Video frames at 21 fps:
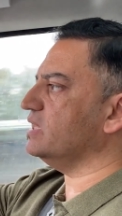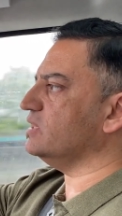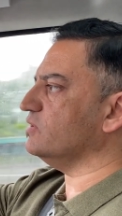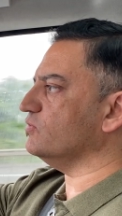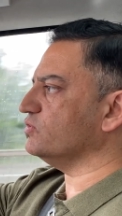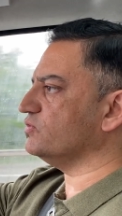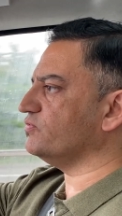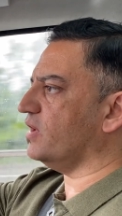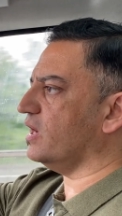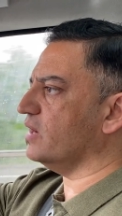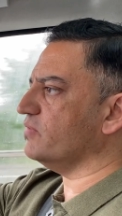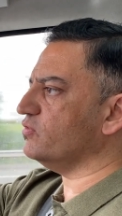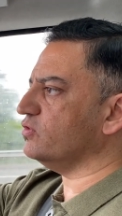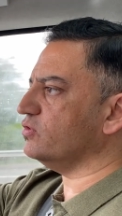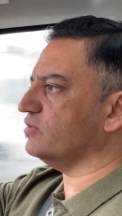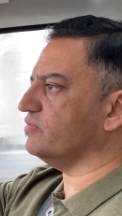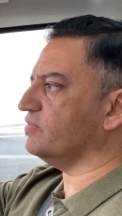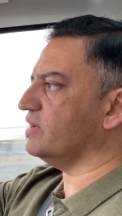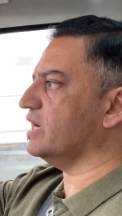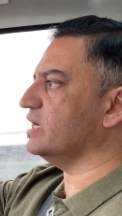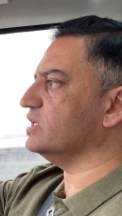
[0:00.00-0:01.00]
There was five hundred
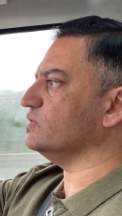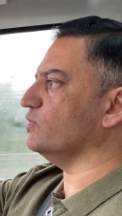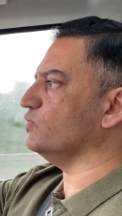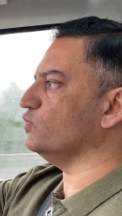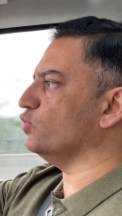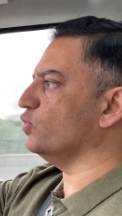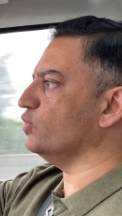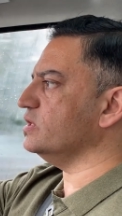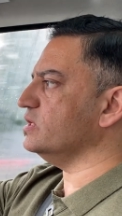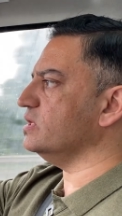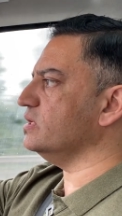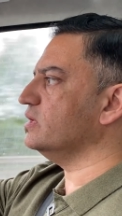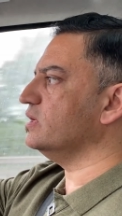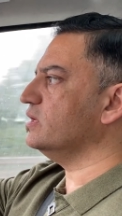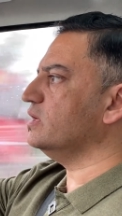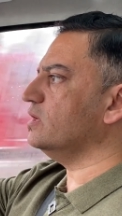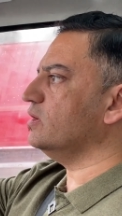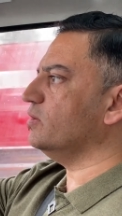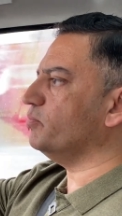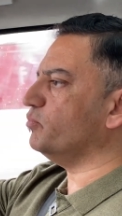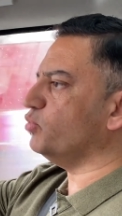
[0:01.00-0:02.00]
of ours that we'd already
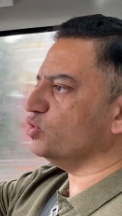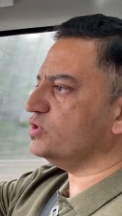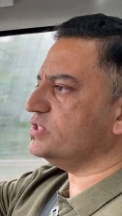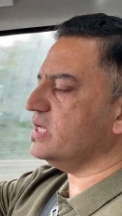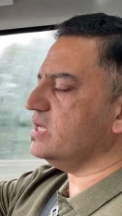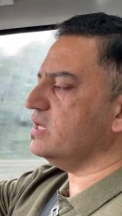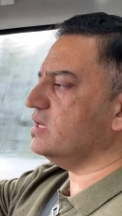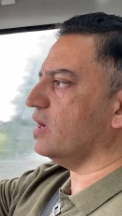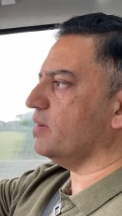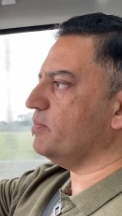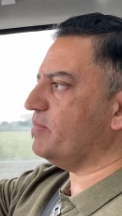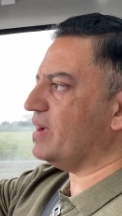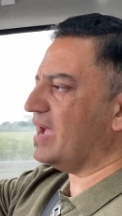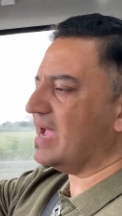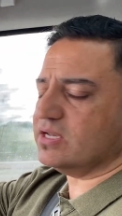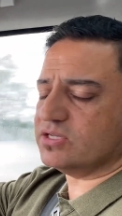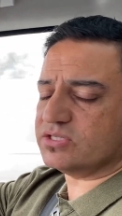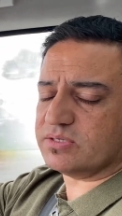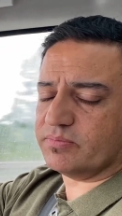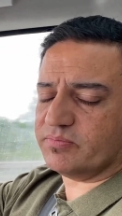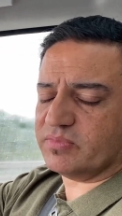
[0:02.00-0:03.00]
put in. I
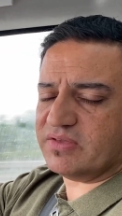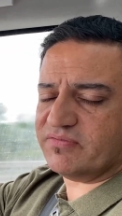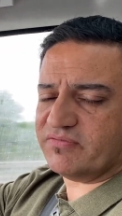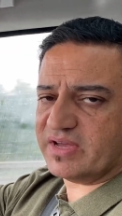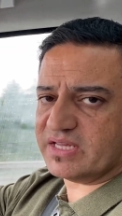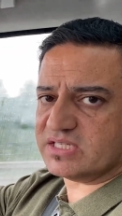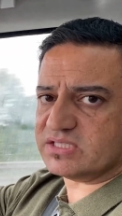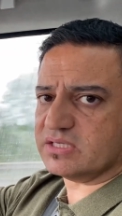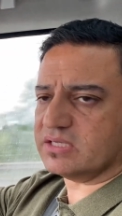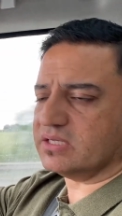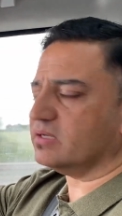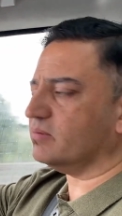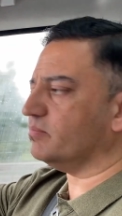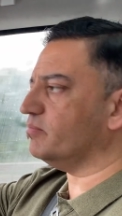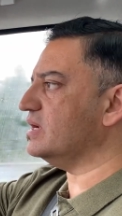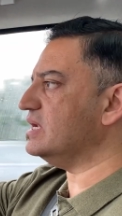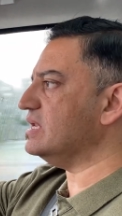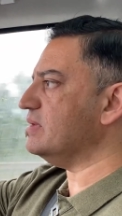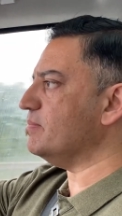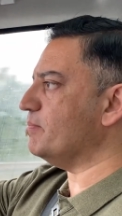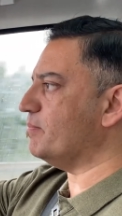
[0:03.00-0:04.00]
paid some of the investor
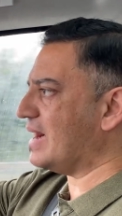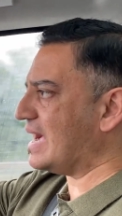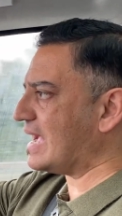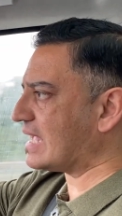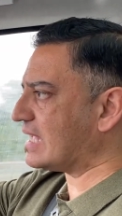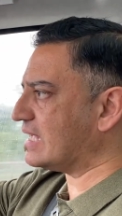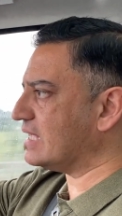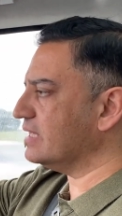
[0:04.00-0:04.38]
money back